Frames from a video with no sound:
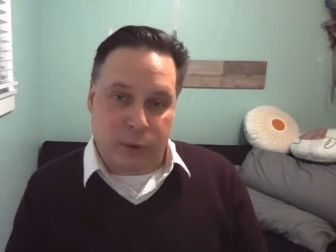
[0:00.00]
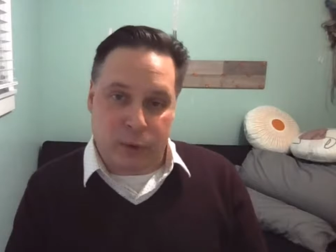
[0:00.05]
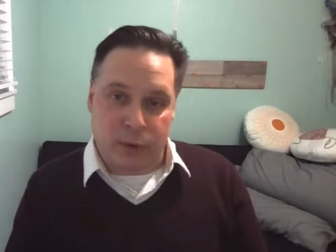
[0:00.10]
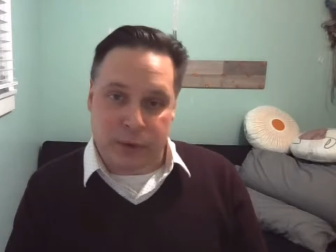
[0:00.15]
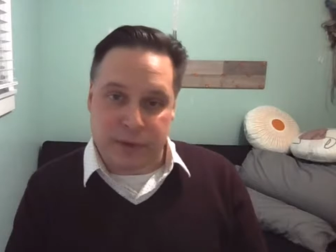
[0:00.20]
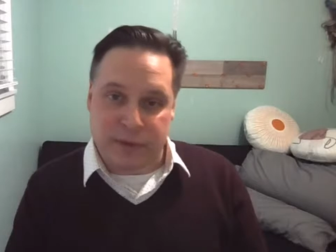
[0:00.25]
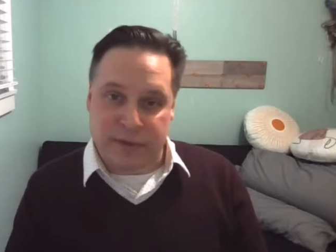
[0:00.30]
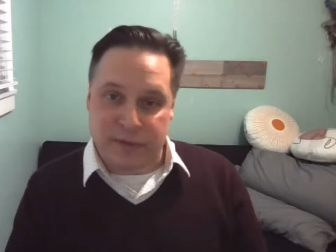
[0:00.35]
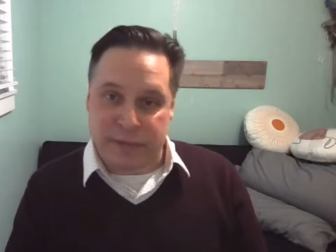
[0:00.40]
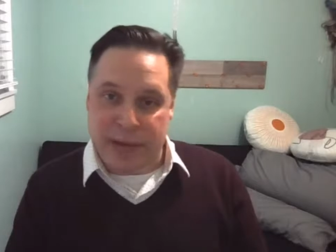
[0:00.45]

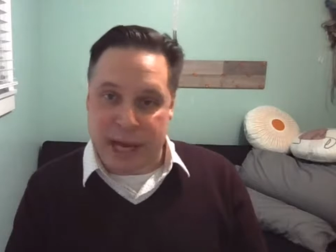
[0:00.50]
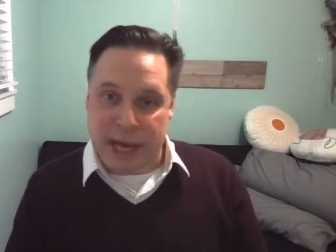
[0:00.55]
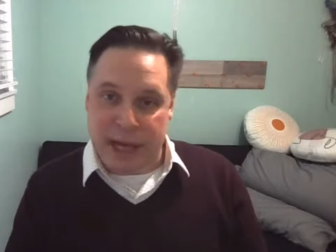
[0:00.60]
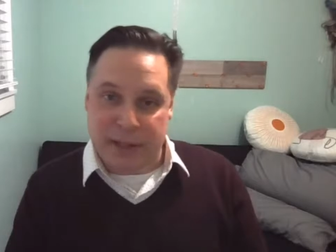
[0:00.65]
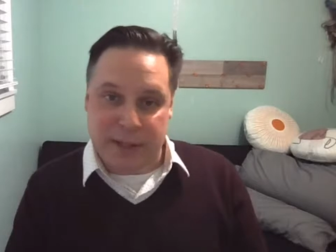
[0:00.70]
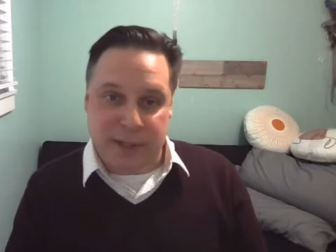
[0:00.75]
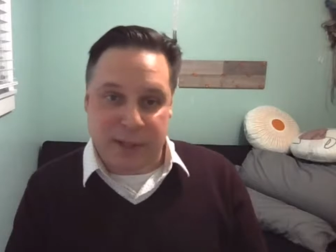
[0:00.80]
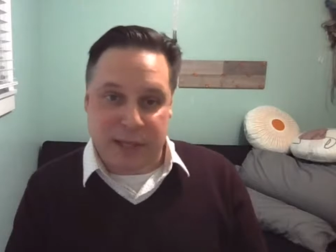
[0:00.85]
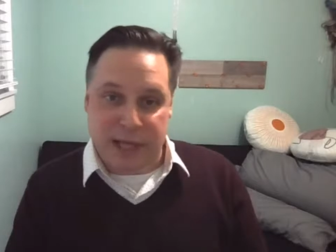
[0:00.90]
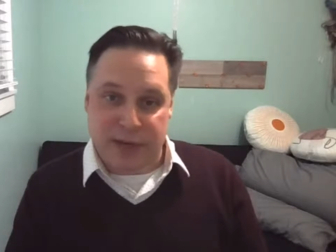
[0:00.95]
course of the
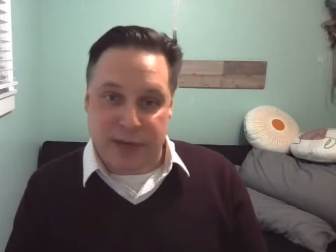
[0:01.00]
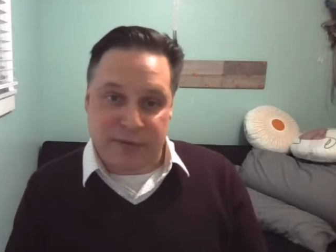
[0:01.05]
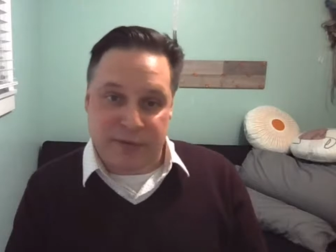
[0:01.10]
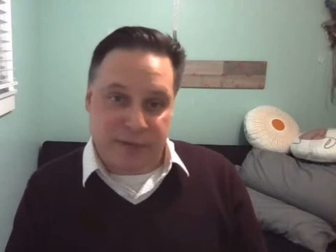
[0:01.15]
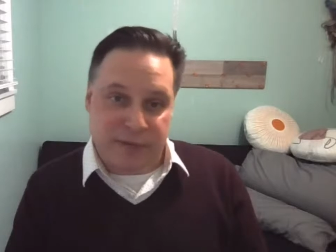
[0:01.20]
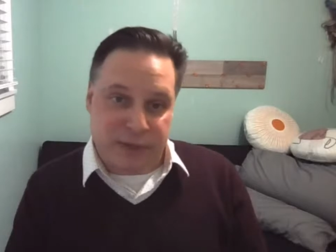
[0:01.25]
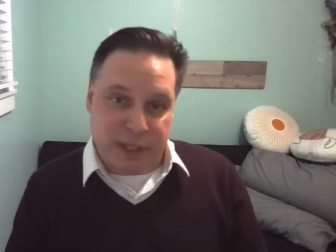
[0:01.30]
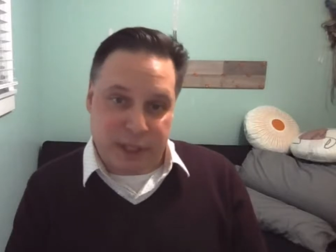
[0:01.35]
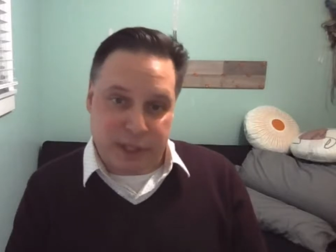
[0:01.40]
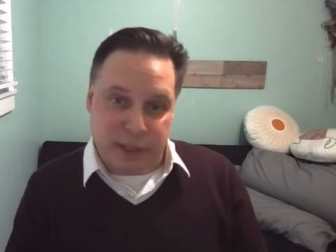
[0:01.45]
past 10,
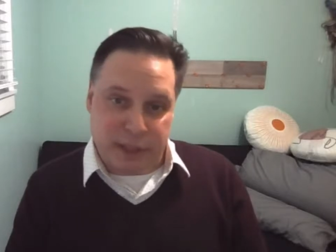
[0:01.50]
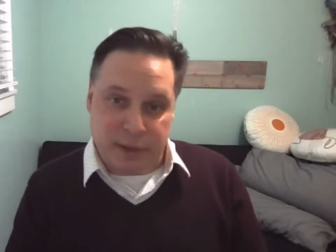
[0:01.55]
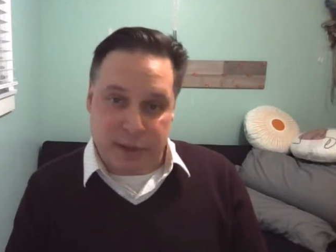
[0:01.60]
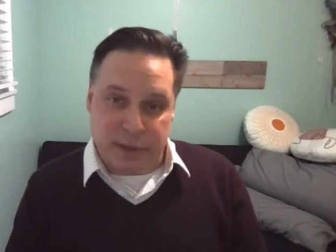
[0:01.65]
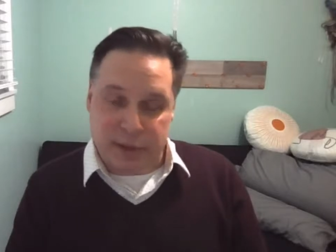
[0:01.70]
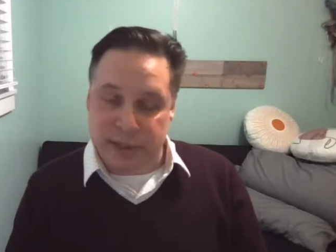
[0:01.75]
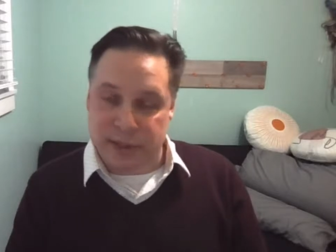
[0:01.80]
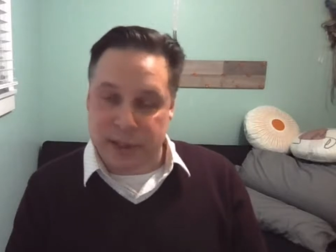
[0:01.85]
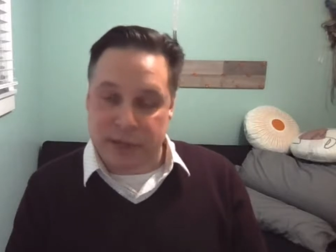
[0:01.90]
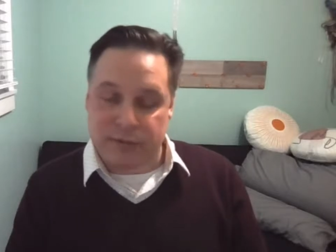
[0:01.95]
15
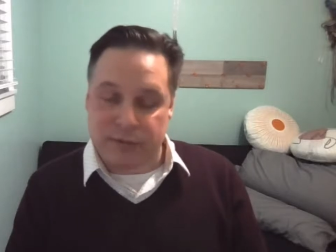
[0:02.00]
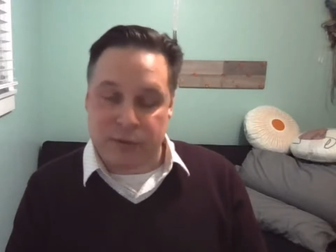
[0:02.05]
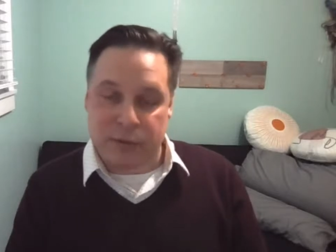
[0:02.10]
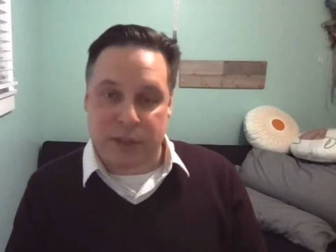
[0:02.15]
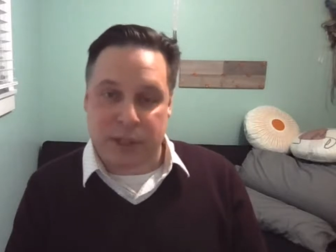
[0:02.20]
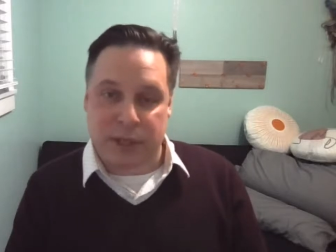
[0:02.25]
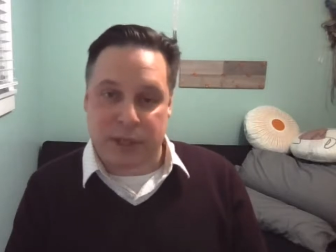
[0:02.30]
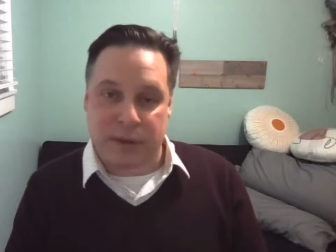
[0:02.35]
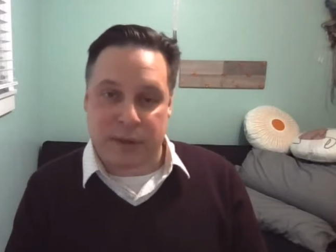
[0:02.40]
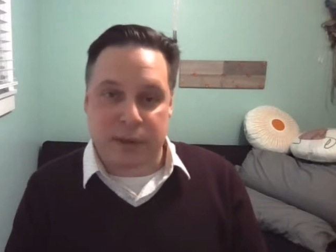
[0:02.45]
years in several
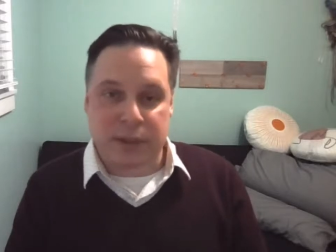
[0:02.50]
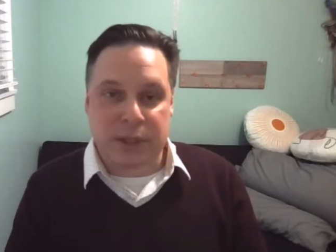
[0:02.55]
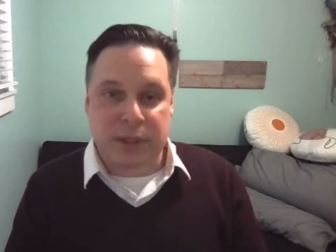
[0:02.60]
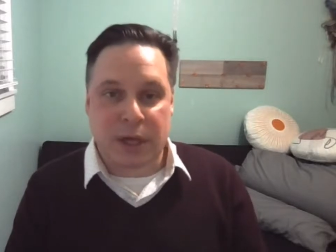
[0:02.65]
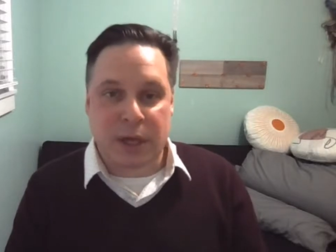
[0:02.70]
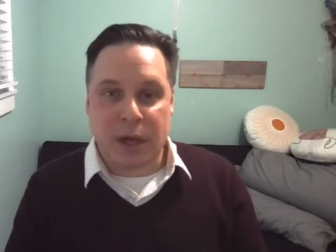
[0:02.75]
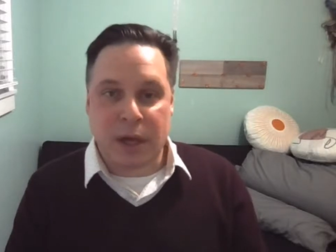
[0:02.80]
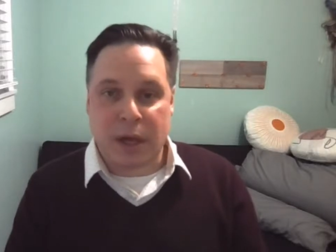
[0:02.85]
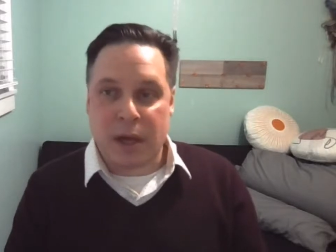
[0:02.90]
cycles.